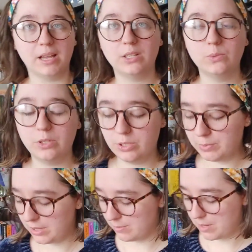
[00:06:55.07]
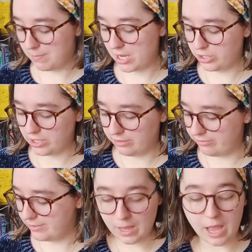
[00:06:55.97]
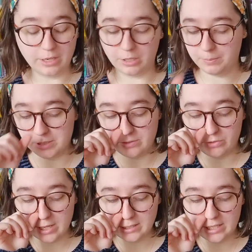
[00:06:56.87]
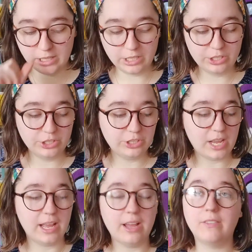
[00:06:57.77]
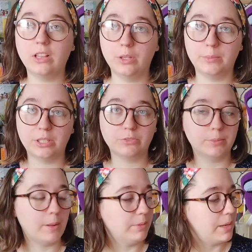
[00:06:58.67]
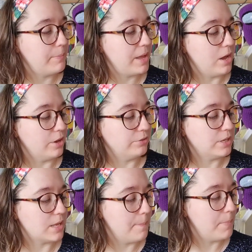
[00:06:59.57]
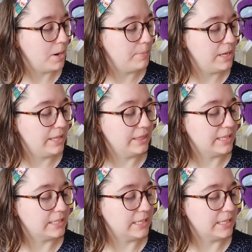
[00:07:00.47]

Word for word: might as well just put them on my shelf. Another piece of translated literature, I have A Luminous Republic by Andres Abarba, and